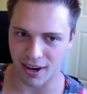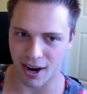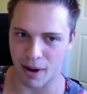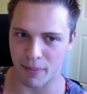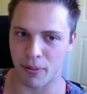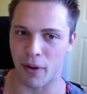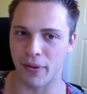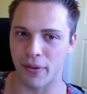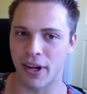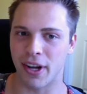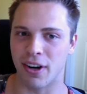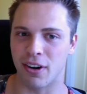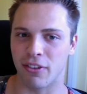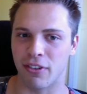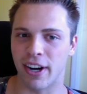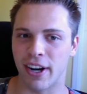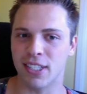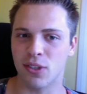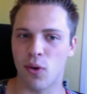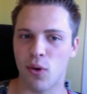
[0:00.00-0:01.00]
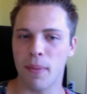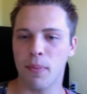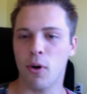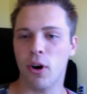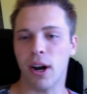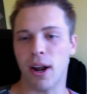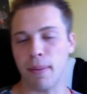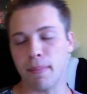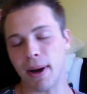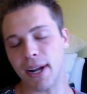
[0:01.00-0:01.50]
I'm probably going to erase the whiteboard.
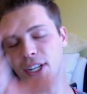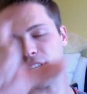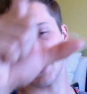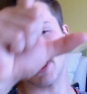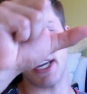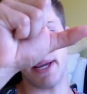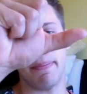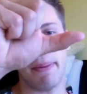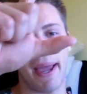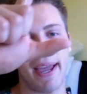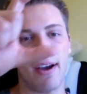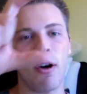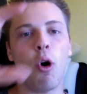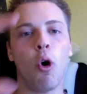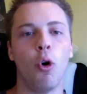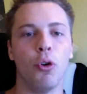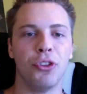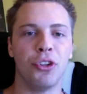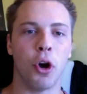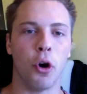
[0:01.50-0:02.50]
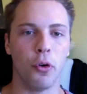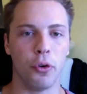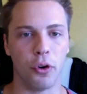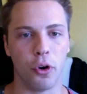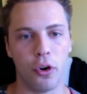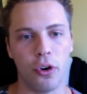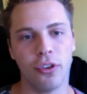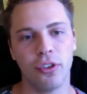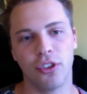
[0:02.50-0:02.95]
I might just keep a whole total,